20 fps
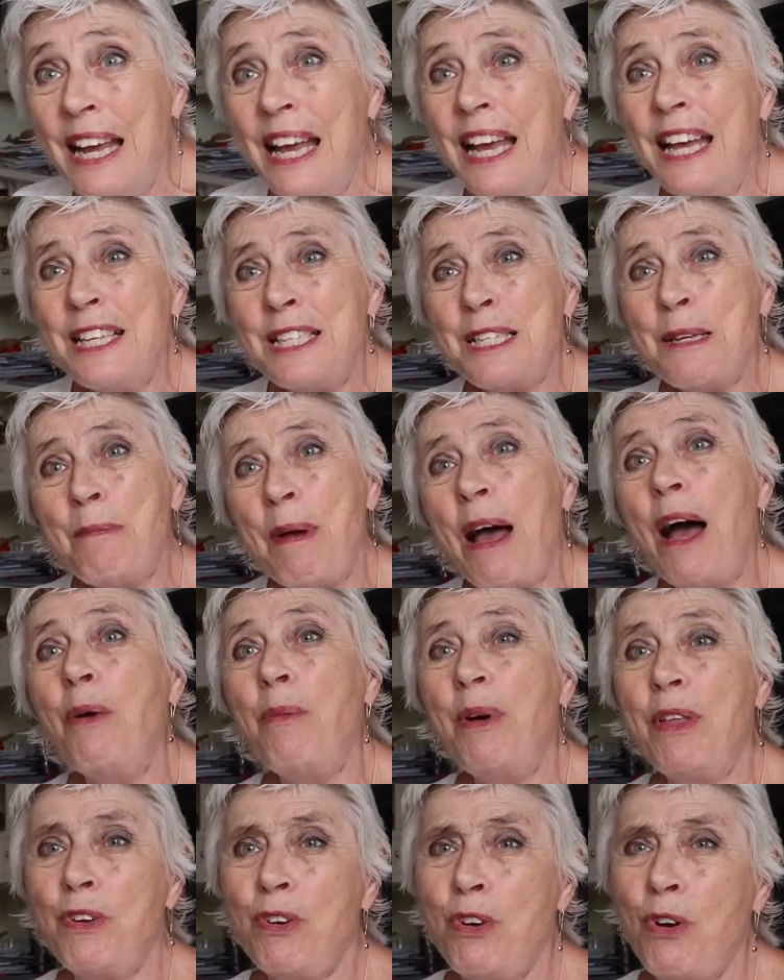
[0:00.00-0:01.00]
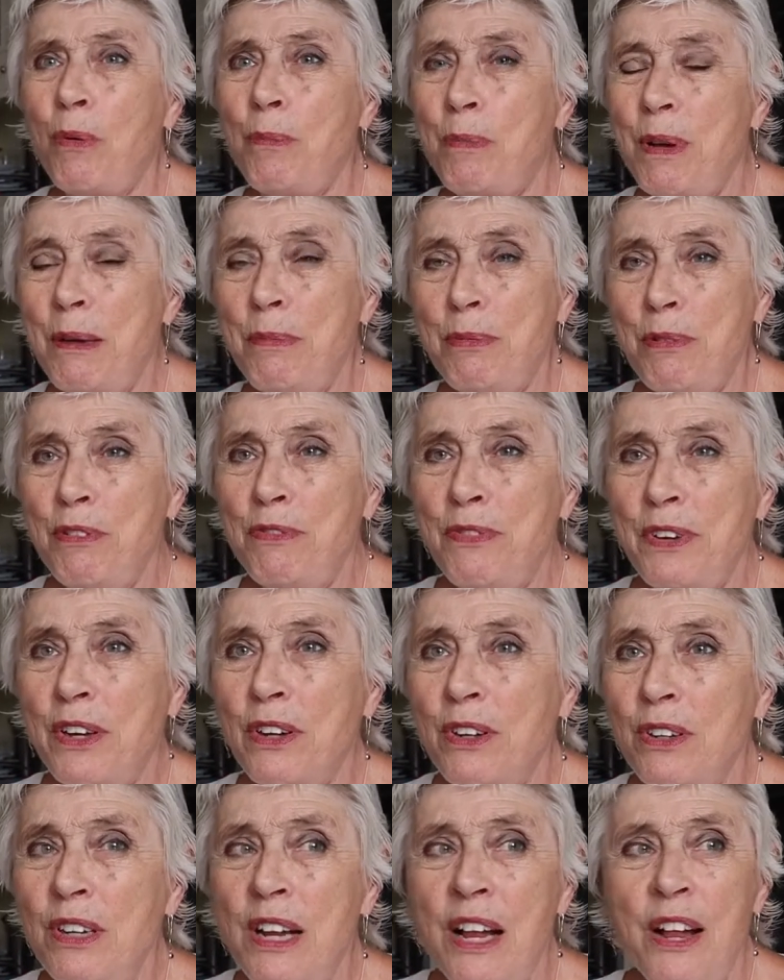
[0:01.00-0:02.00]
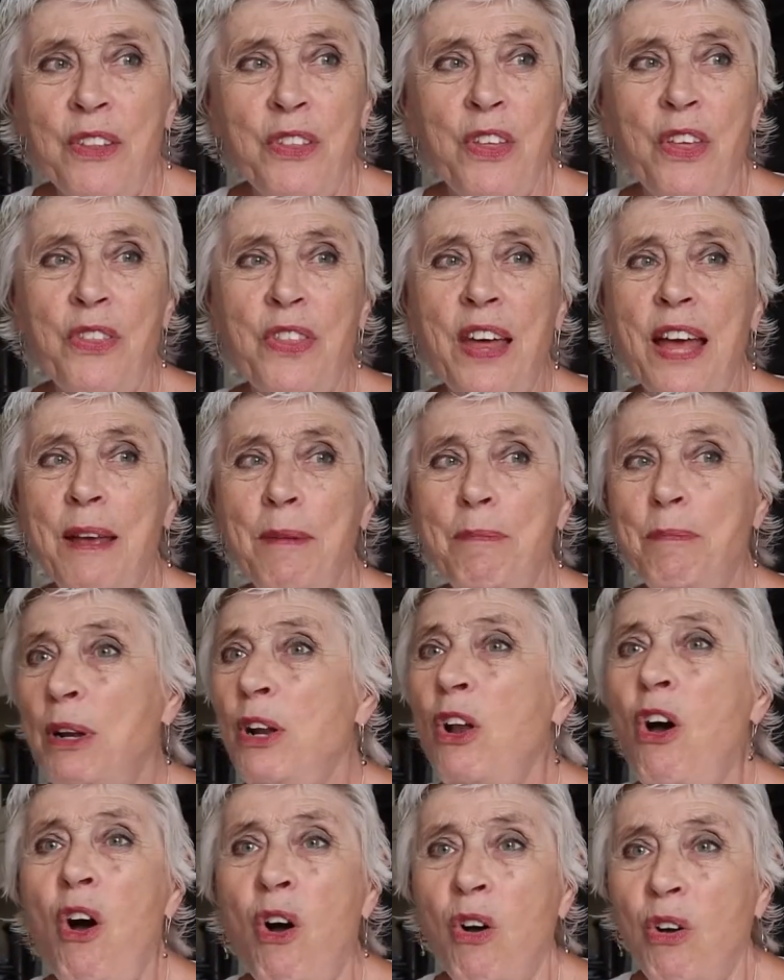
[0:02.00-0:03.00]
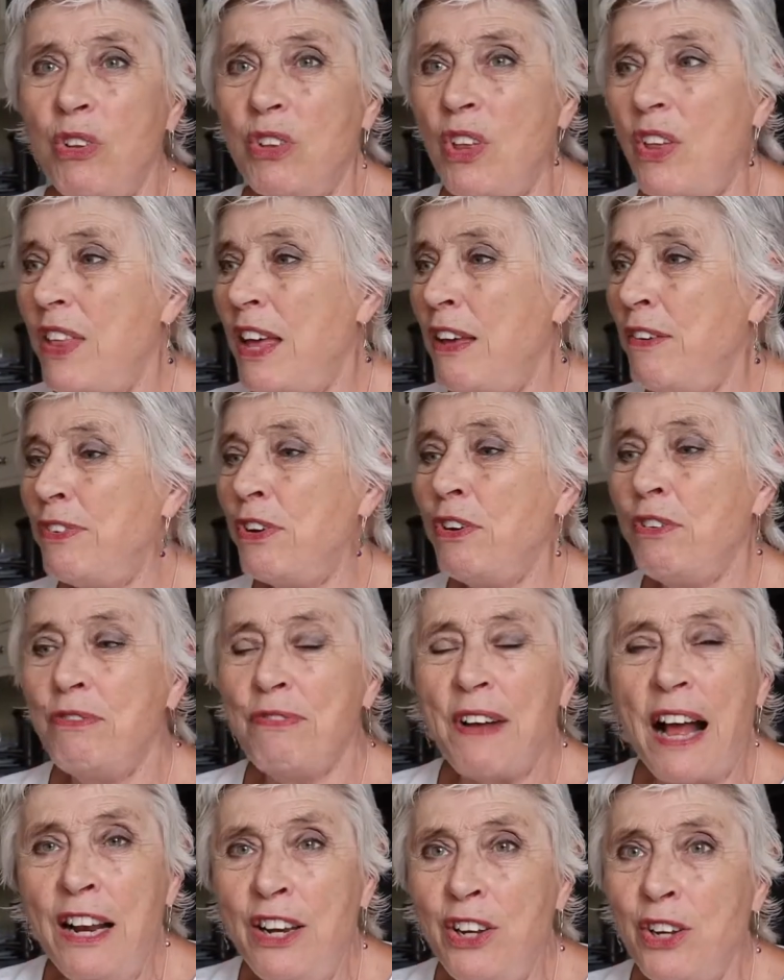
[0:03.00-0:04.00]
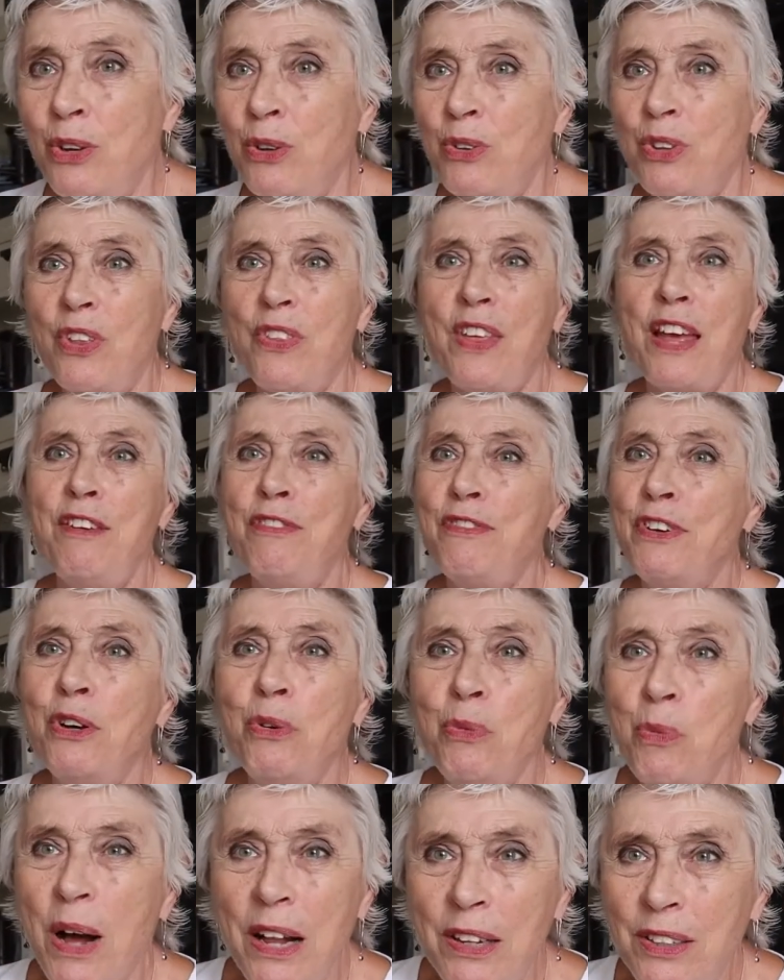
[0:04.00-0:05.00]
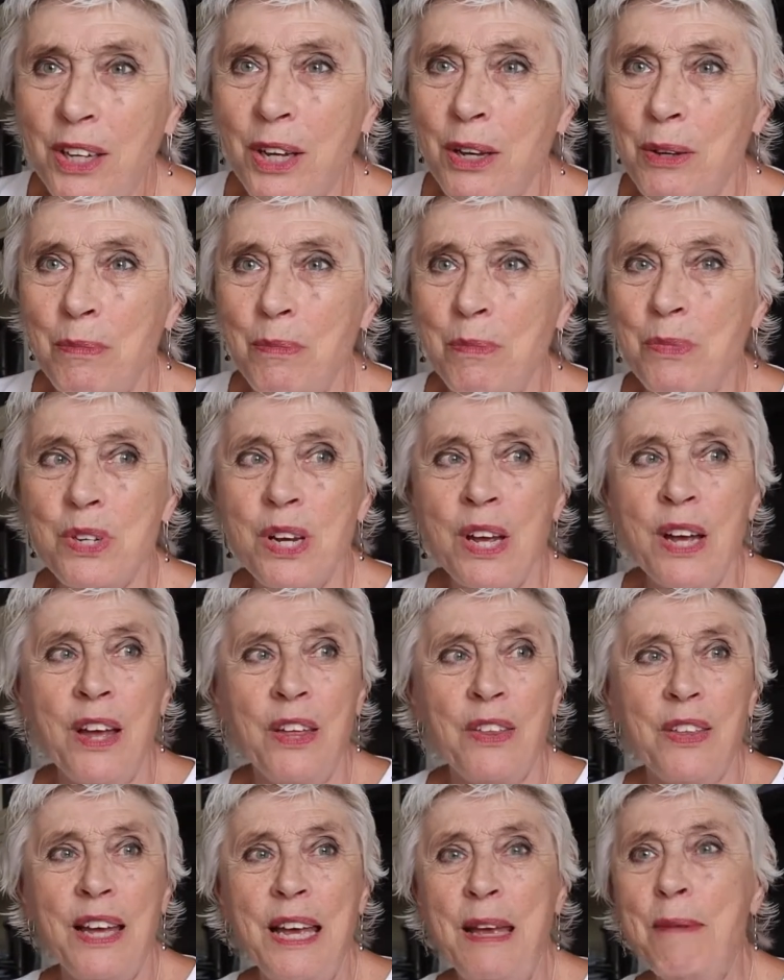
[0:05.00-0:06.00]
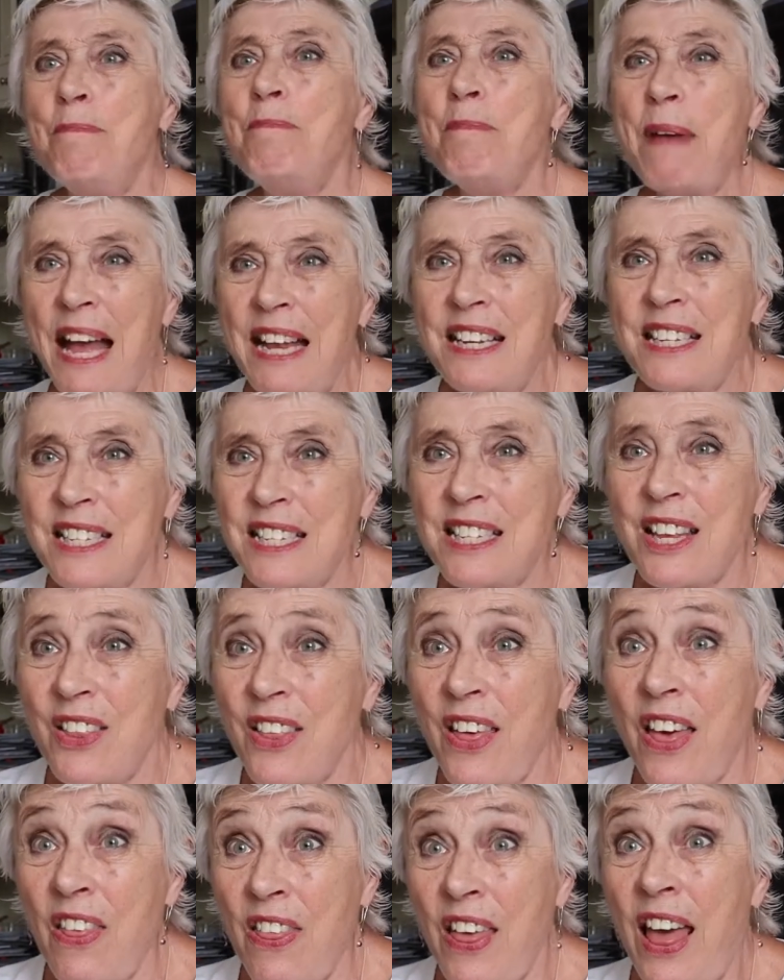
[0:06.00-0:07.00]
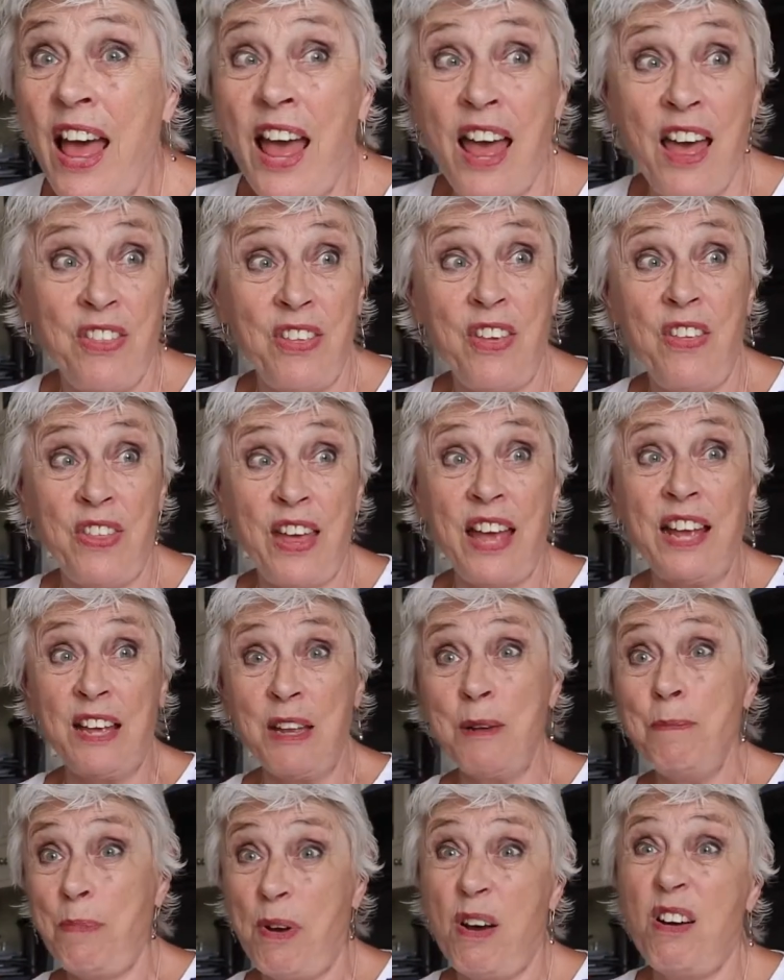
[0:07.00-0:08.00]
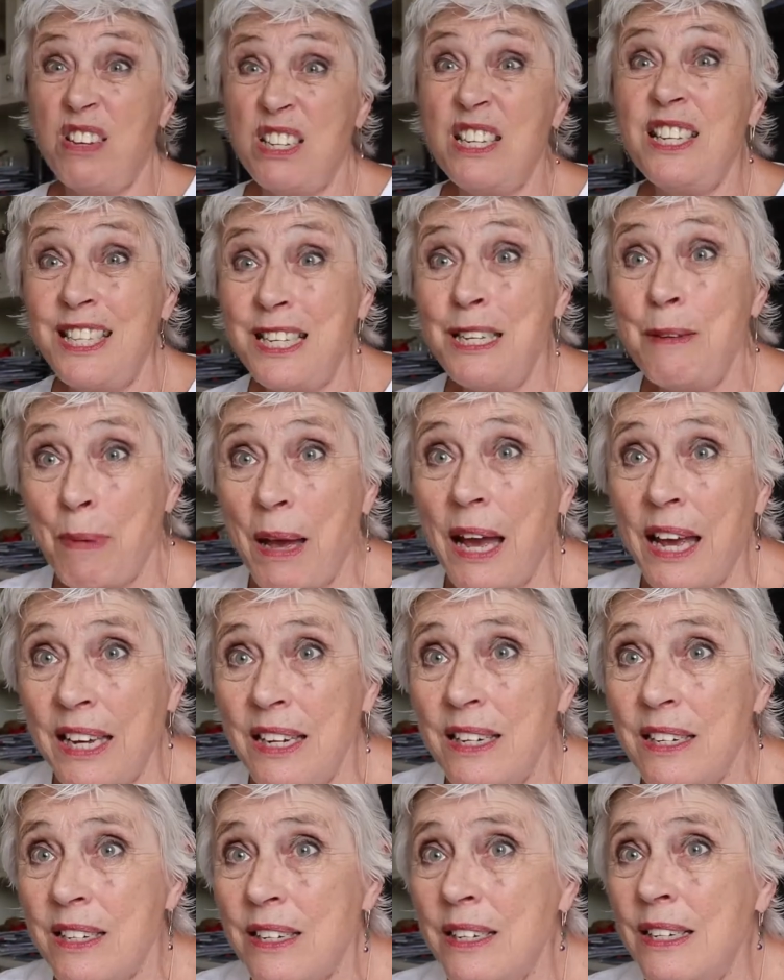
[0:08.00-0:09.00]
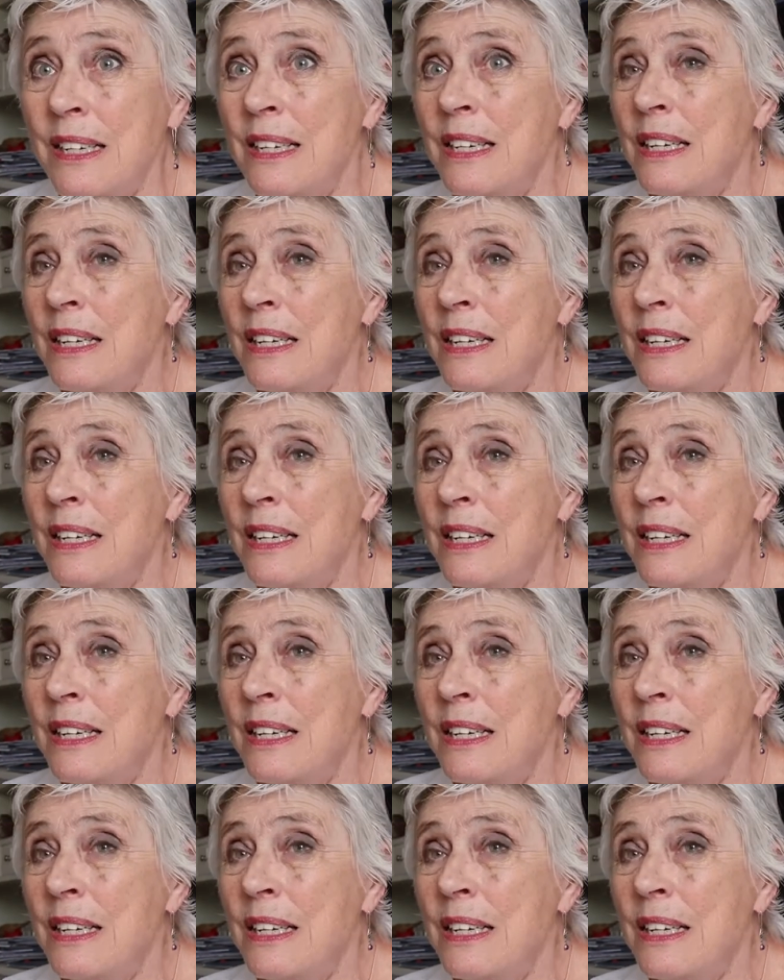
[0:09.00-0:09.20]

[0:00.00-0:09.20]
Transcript: It's about whether or not people feel that they belong, that they feel valued, that they feel welcomed, that it matters that they're there, that they can participate.